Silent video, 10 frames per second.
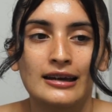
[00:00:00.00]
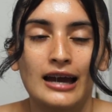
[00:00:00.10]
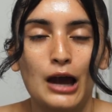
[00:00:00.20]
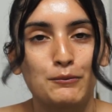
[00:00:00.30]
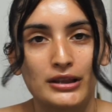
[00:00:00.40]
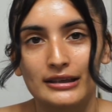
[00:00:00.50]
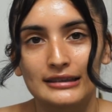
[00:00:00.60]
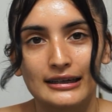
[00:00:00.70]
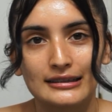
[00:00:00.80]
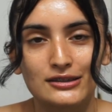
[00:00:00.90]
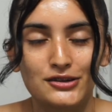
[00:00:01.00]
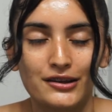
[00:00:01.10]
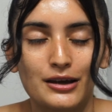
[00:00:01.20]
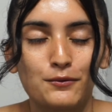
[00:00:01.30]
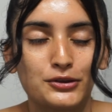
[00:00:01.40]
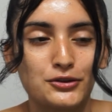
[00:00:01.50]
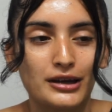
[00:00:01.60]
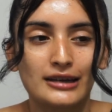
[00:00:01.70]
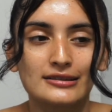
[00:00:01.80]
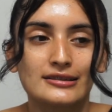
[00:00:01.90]
I'm really excited to share that with you
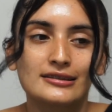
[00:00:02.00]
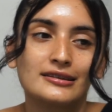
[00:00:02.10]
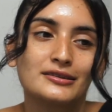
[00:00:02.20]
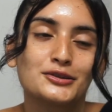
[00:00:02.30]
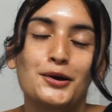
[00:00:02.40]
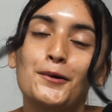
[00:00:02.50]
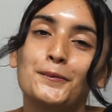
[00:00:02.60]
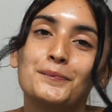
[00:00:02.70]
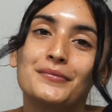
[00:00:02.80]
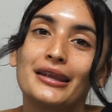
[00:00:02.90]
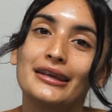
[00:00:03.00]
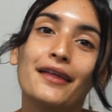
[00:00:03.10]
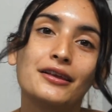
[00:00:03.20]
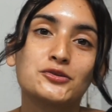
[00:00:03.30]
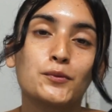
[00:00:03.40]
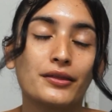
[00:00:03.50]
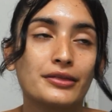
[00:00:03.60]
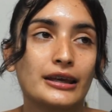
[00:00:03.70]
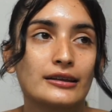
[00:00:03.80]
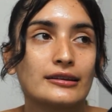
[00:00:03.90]
guys. So yeah, that's one
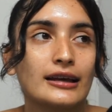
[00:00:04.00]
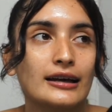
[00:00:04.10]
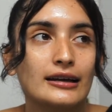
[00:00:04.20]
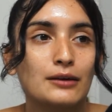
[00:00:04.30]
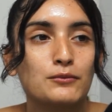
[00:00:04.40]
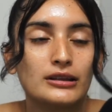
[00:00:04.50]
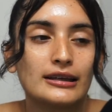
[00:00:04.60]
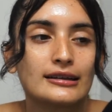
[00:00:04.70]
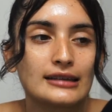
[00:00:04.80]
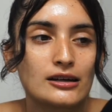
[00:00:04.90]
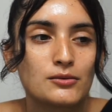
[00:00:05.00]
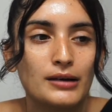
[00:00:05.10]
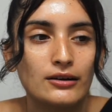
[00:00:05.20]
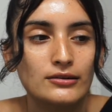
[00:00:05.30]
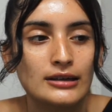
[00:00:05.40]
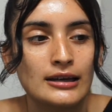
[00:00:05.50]
thing that I'm really excited about.